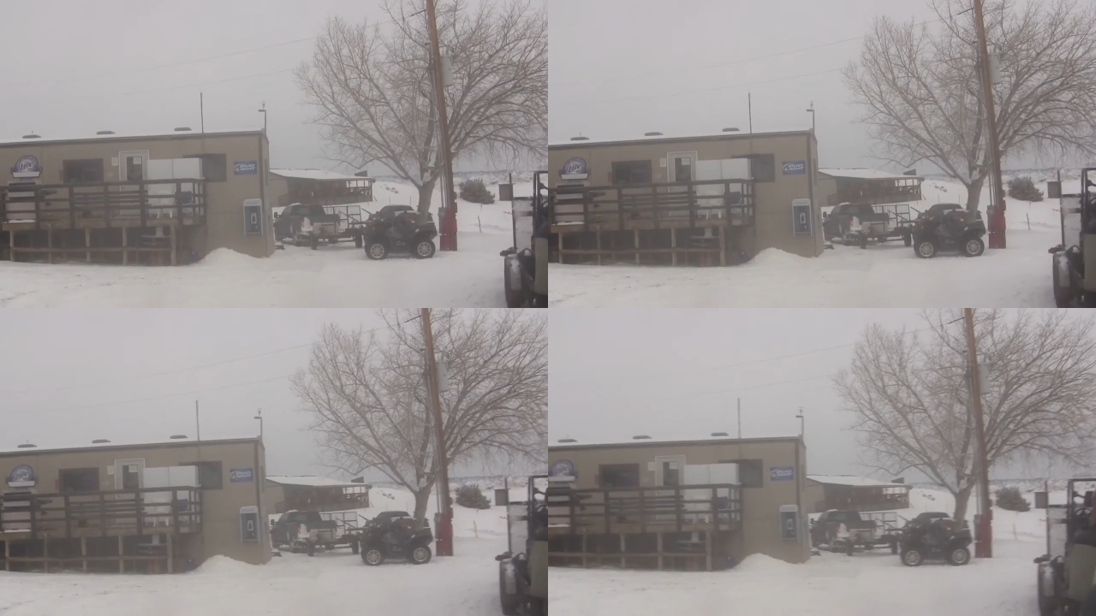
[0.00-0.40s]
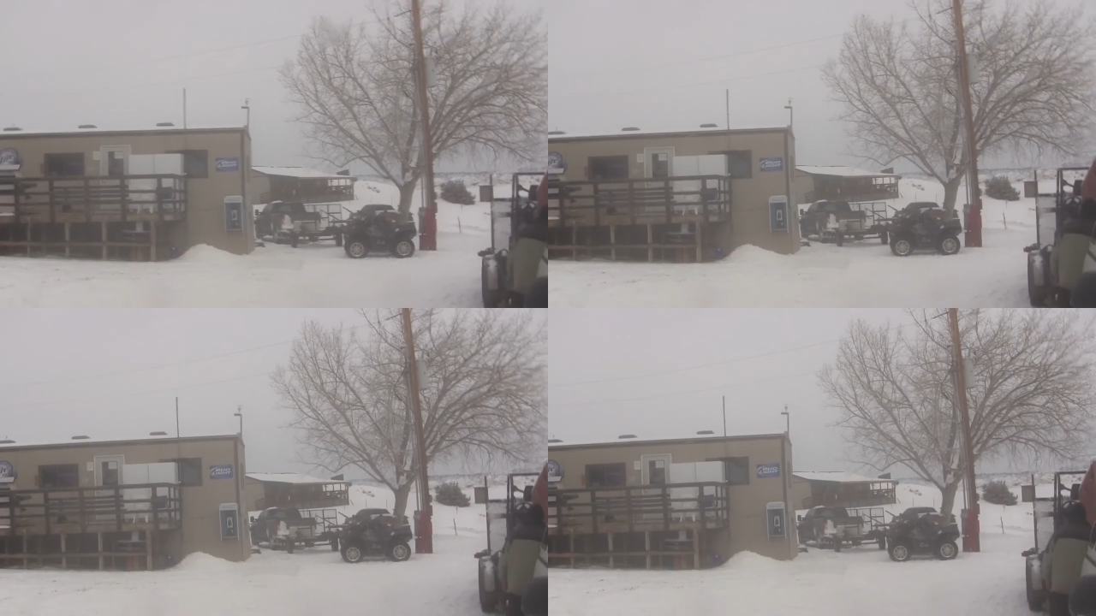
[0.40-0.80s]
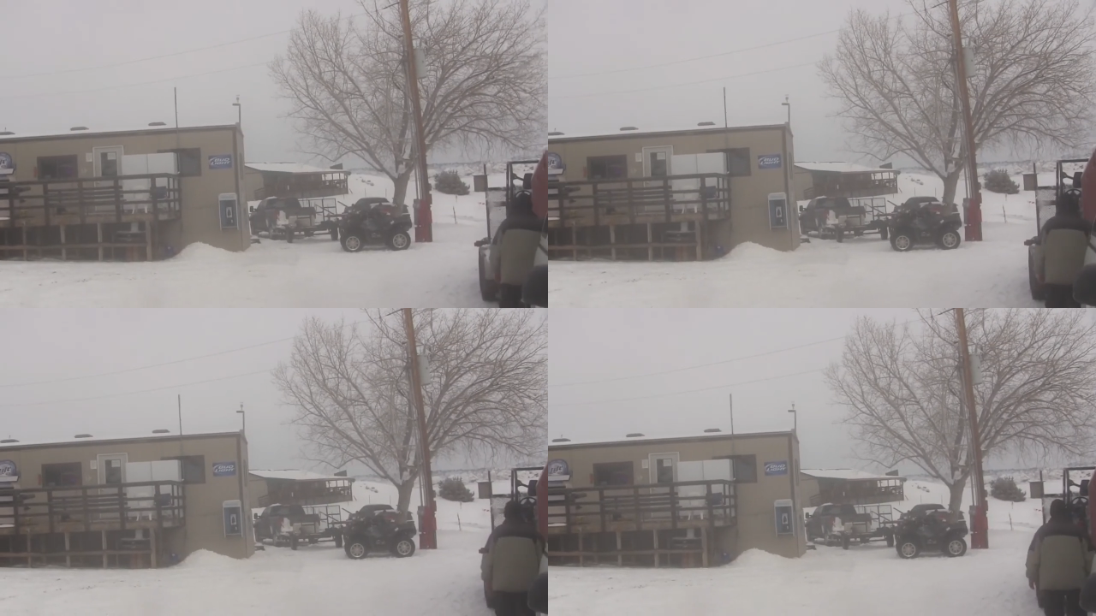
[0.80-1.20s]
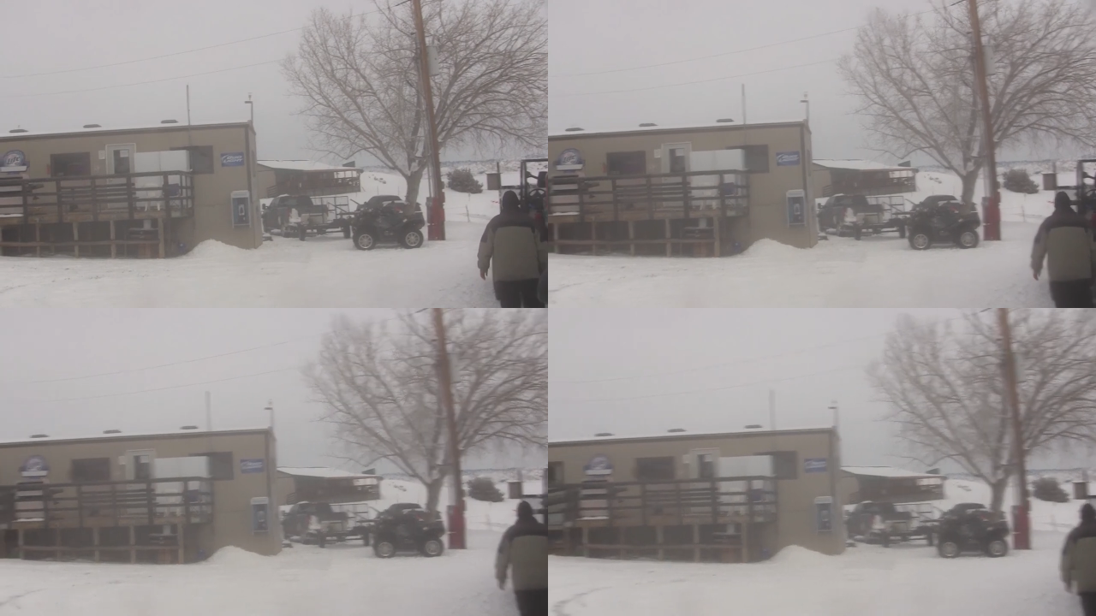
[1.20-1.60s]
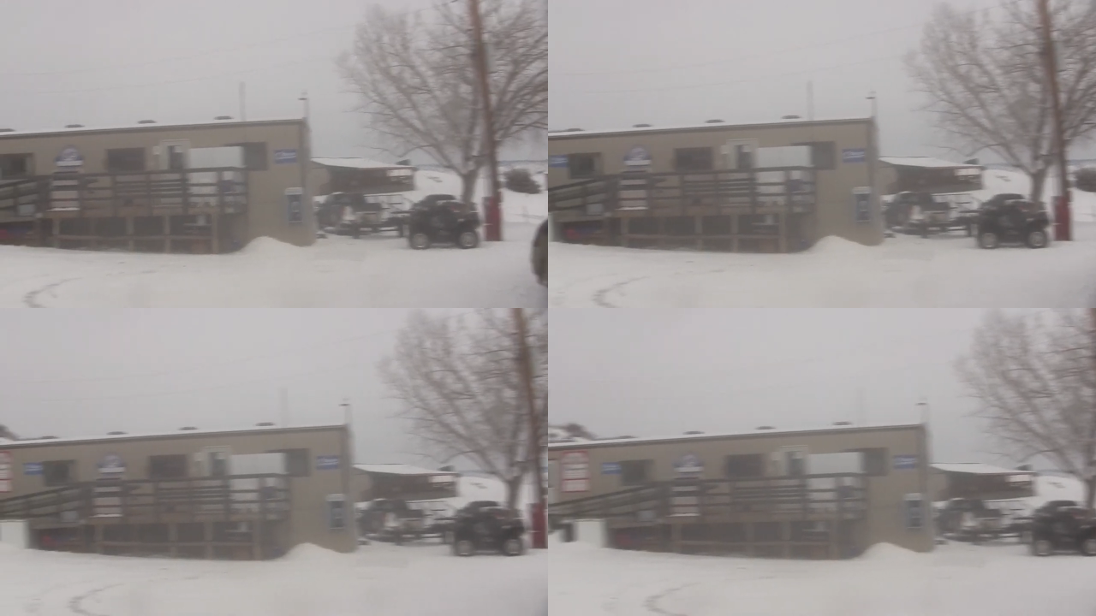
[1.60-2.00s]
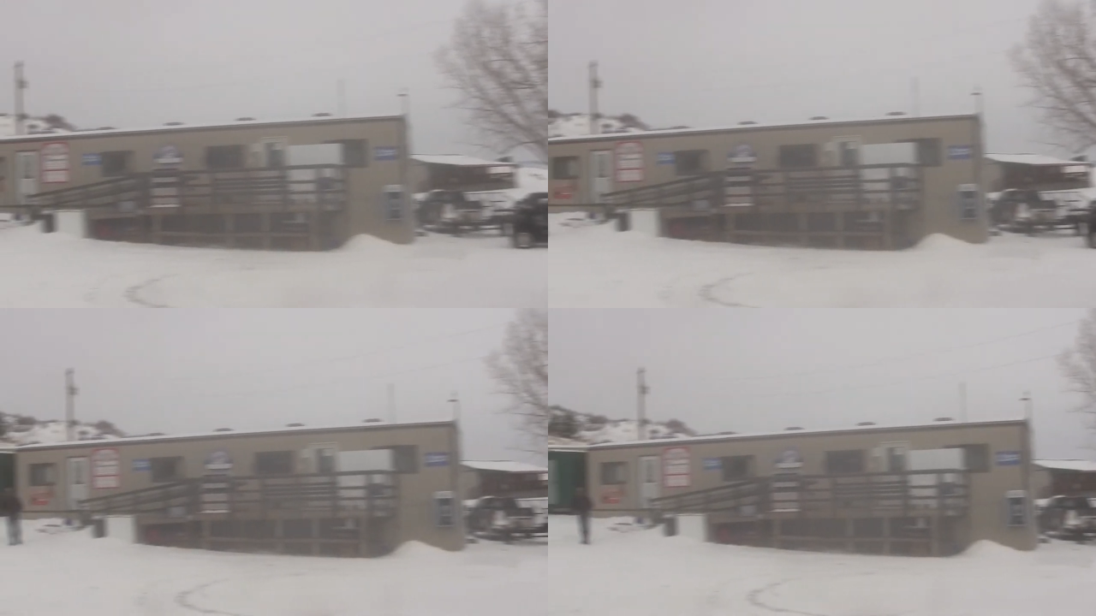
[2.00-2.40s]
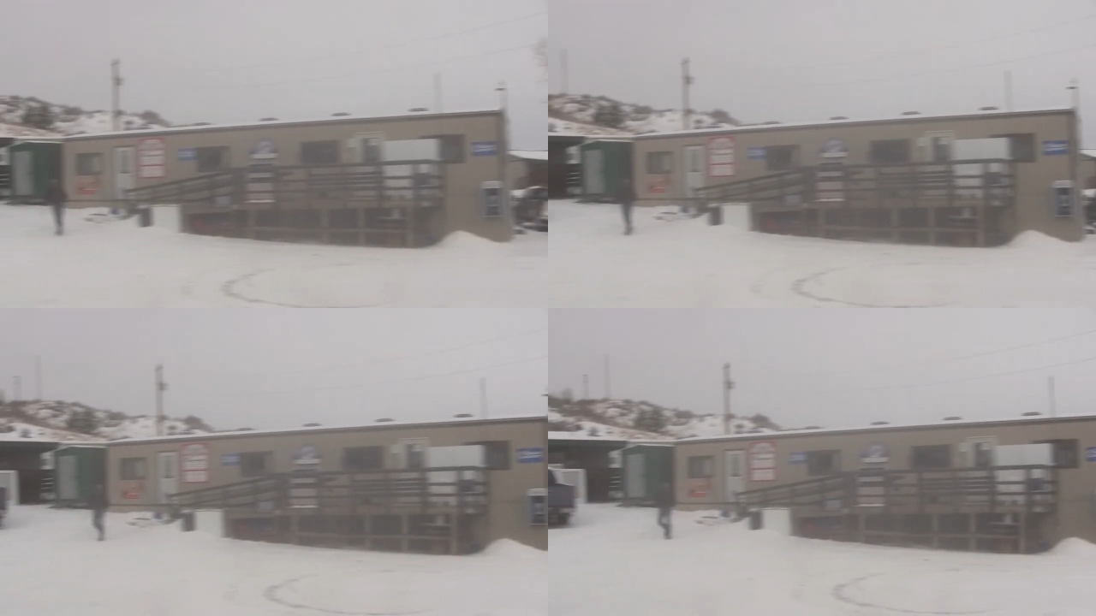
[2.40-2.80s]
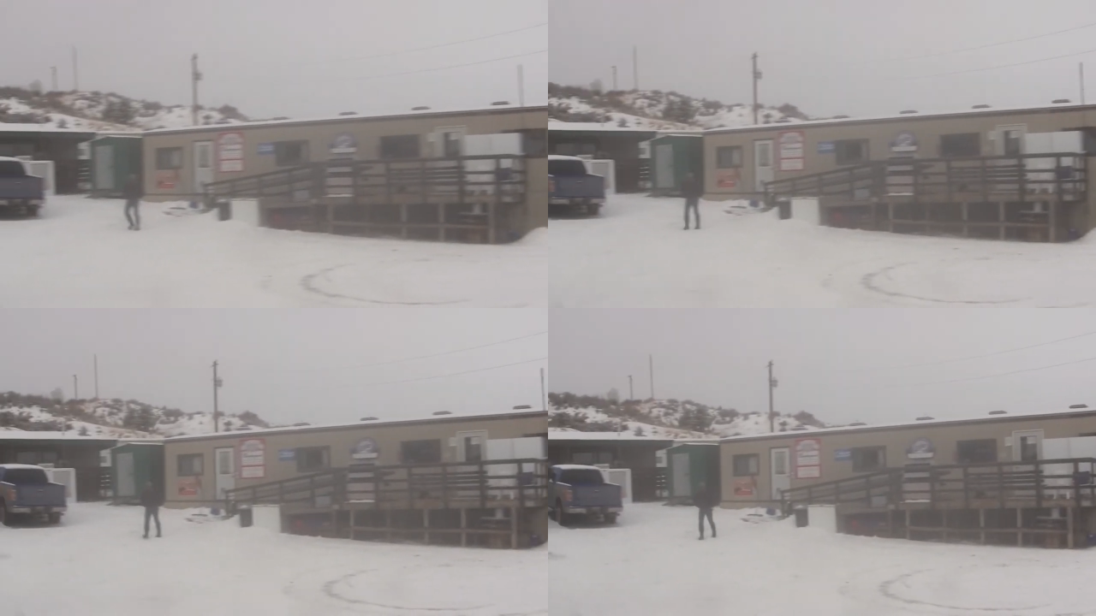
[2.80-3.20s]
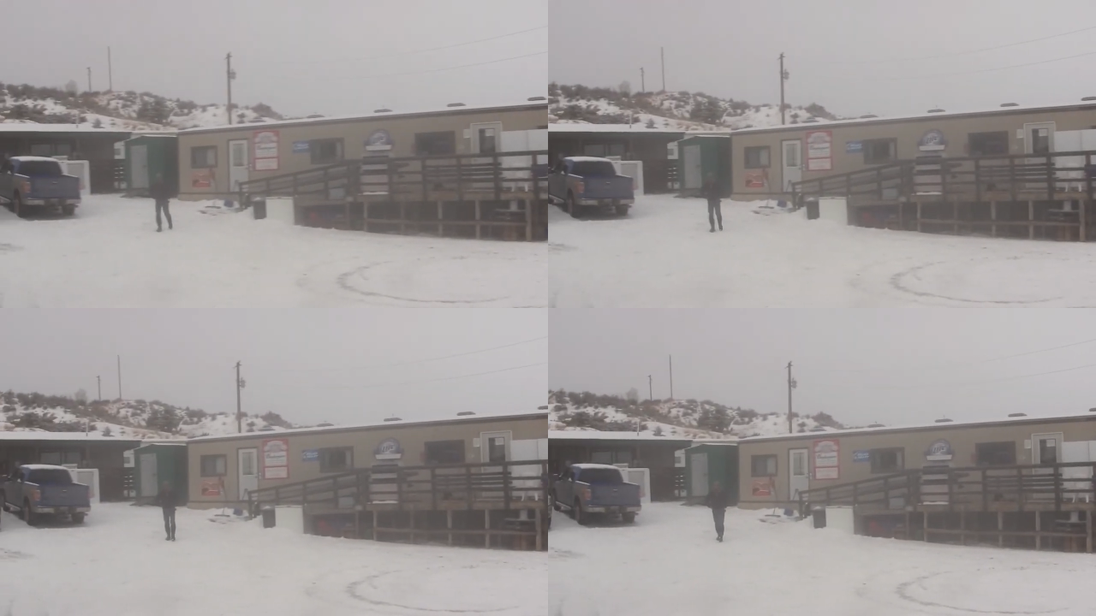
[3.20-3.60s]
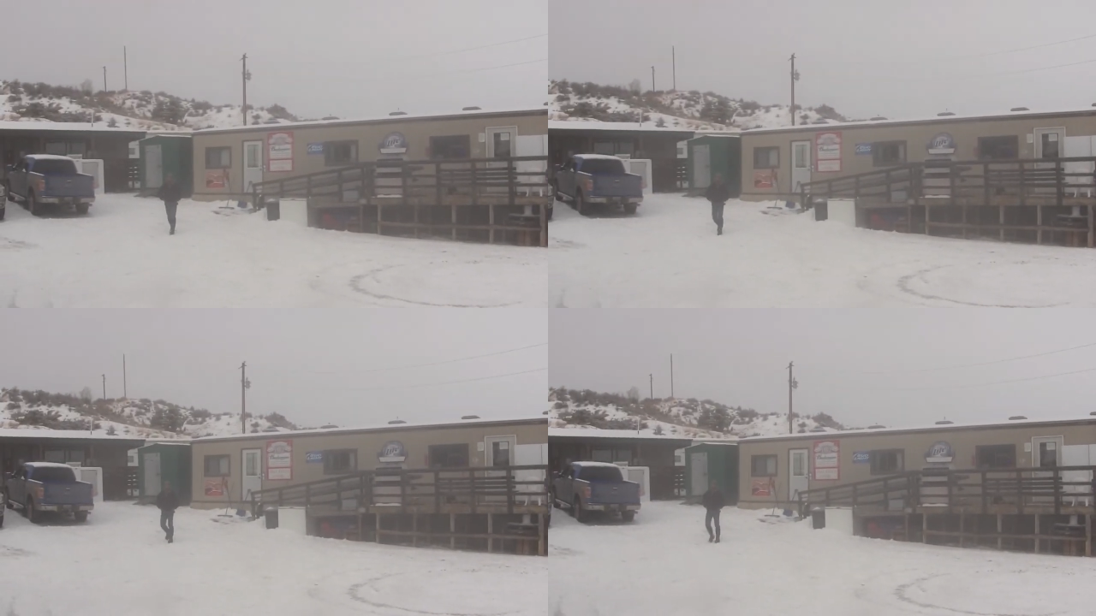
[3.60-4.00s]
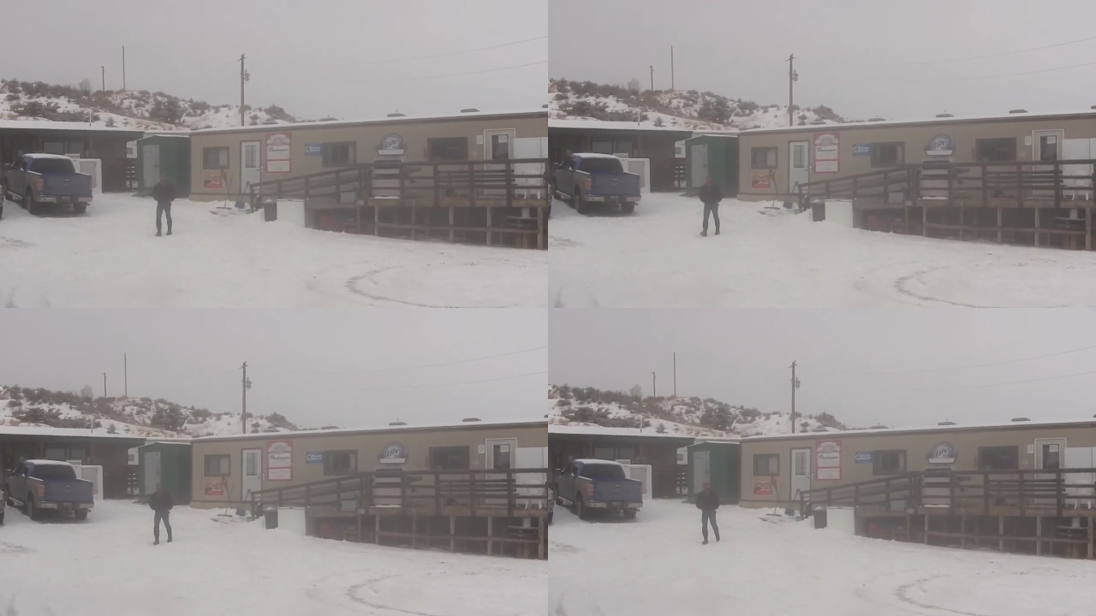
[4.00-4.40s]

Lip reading: Nobody's mouth can be seen.